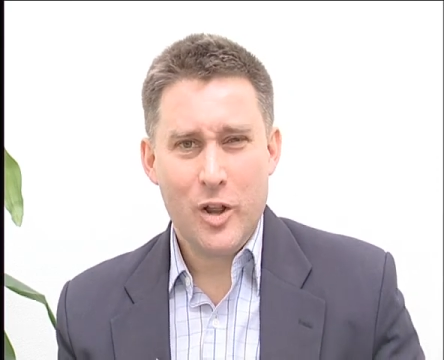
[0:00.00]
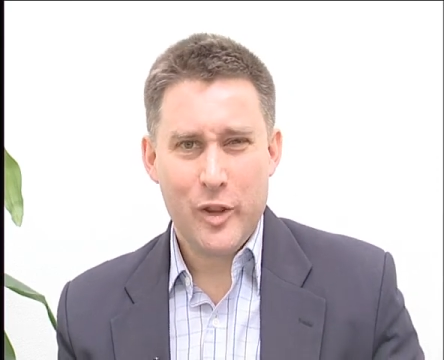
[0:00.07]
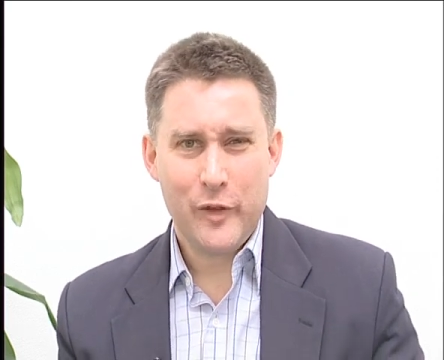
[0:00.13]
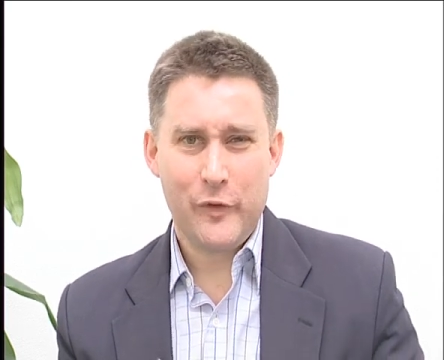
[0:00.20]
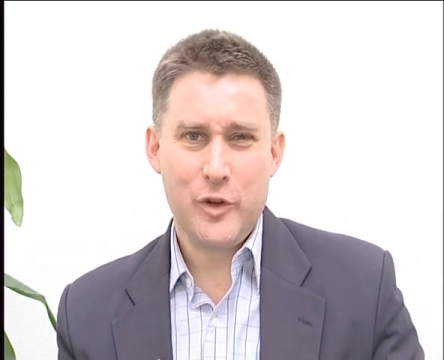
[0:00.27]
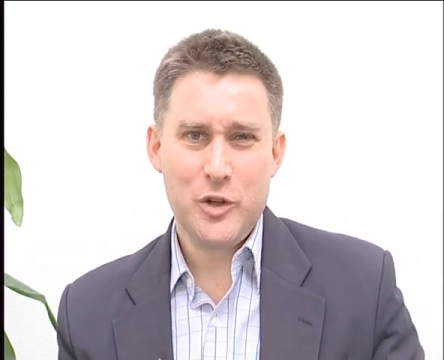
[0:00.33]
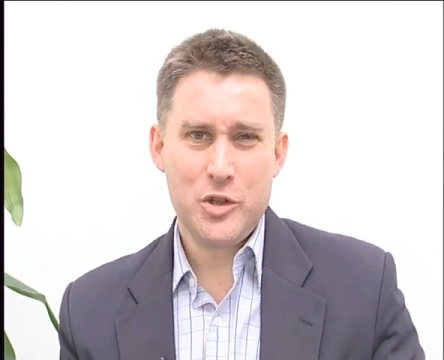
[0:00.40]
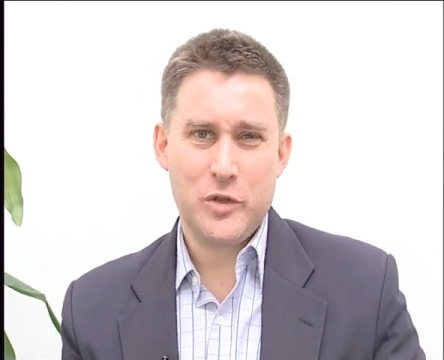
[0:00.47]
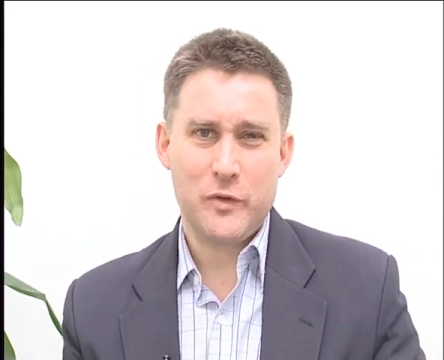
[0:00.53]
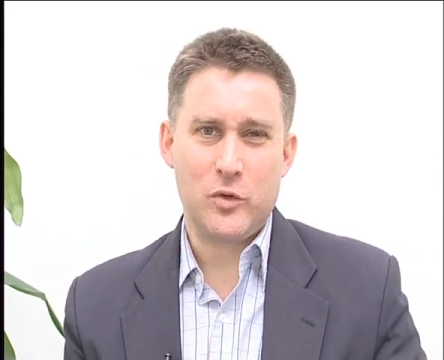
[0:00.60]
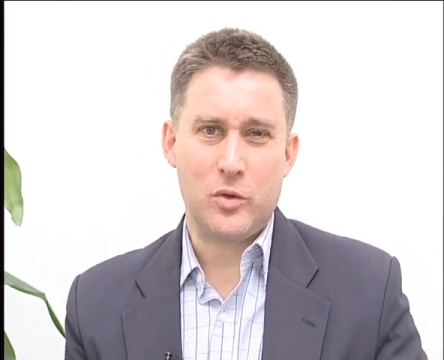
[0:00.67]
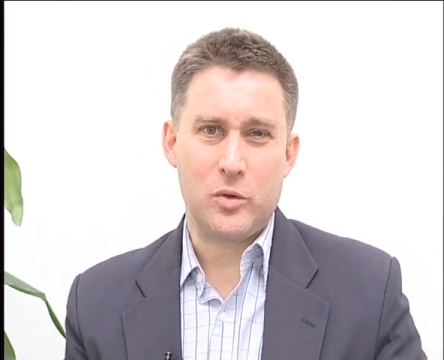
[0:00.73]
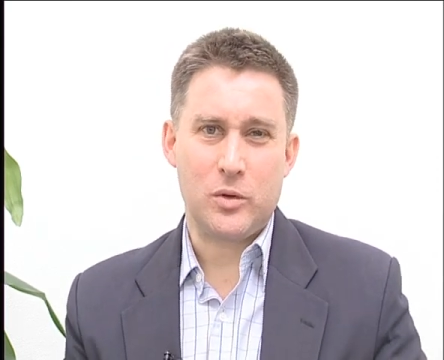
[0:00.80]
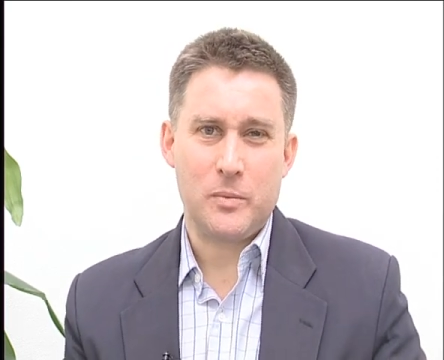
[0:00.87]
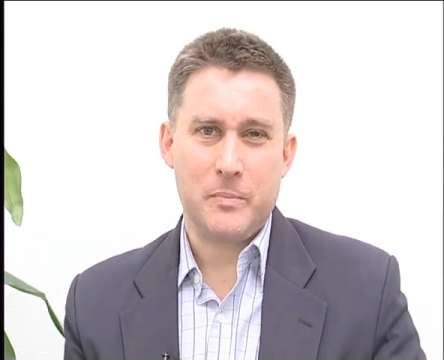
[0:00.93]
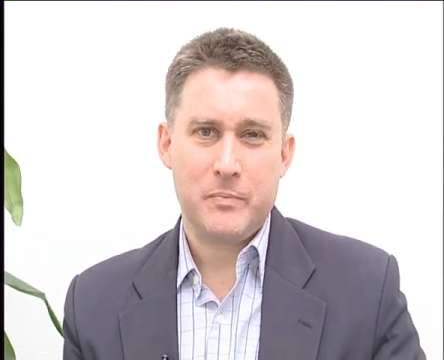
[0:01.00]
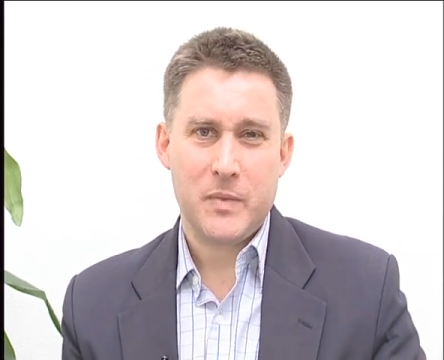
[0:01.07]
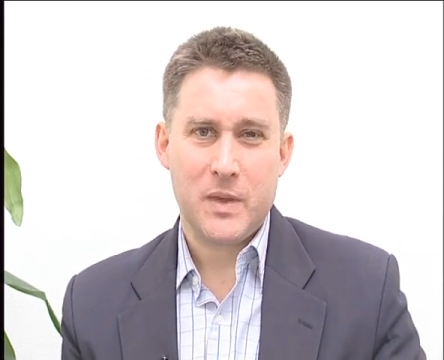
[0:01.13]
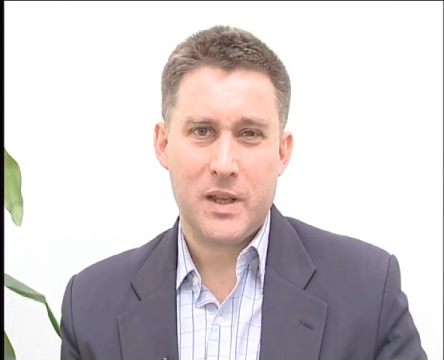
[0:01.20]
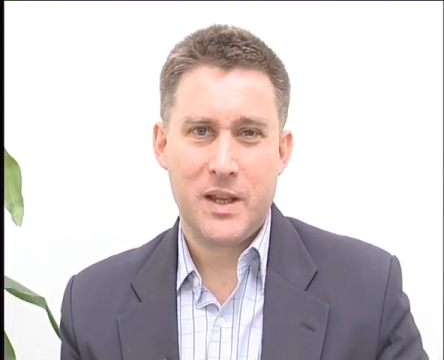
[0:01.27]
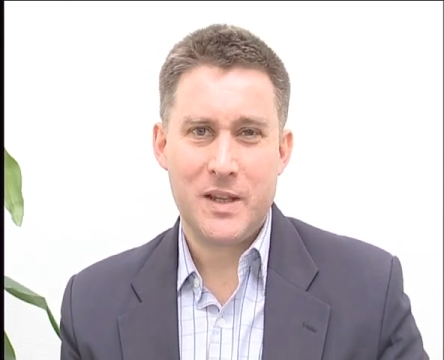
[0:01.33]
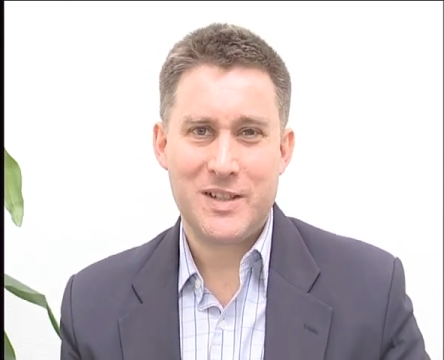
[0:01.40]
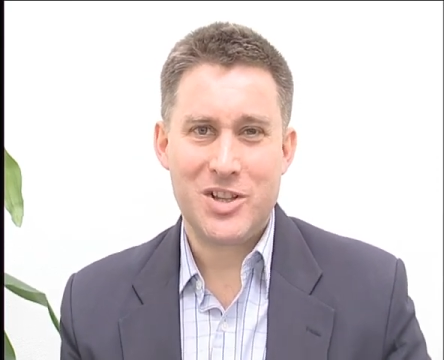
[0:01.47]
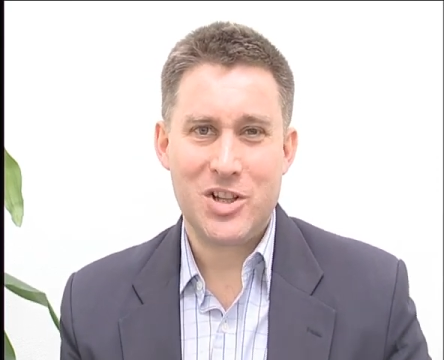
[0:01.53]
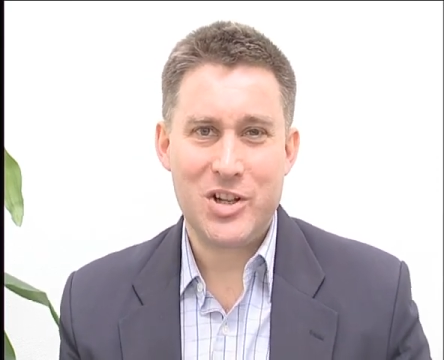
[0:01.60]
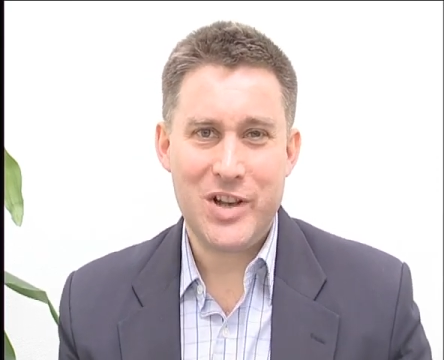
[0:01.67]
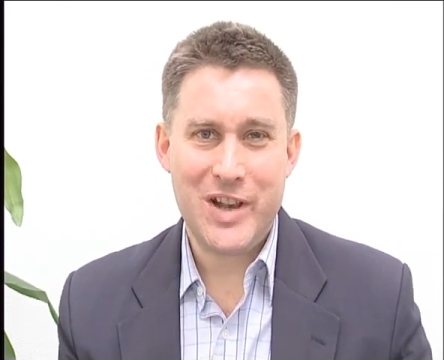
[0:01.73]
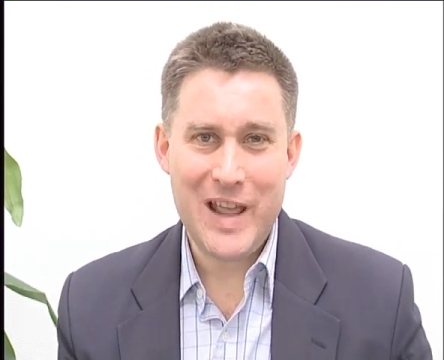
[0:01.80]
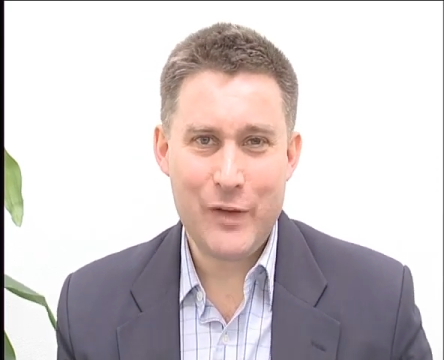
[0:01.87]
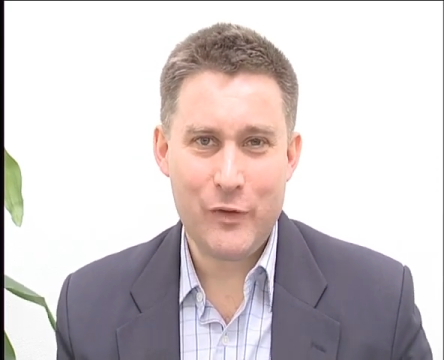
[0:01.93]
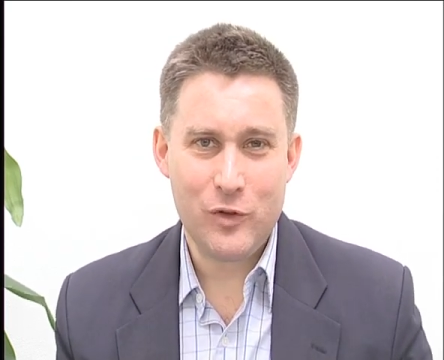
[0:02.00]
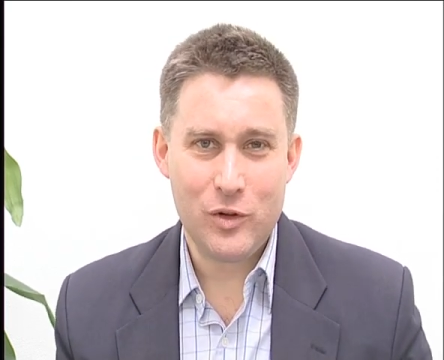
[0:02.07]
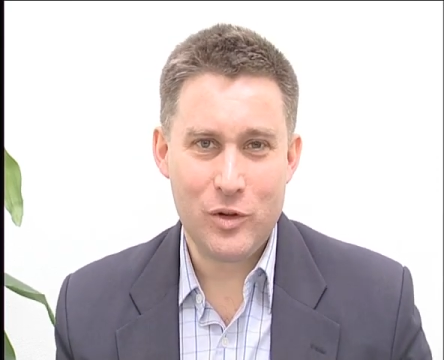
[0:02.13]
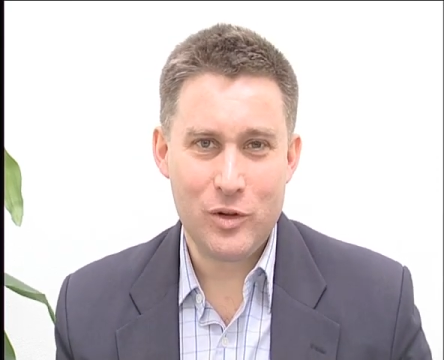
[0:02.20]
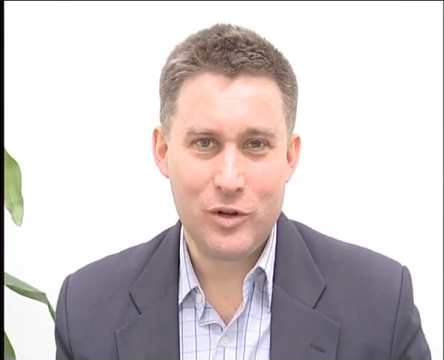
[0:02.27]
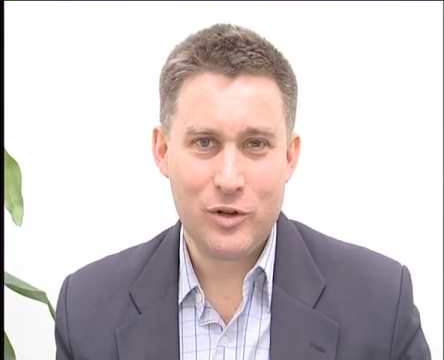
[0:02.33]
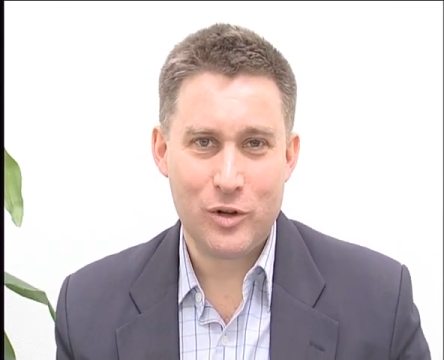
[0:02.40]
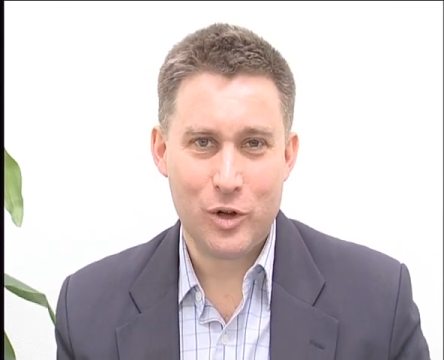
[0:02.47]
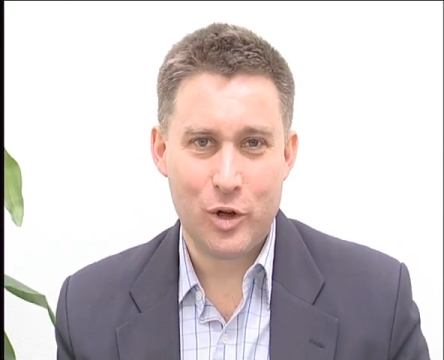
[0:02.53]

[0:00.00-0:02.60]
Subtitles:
The first of all, it's the level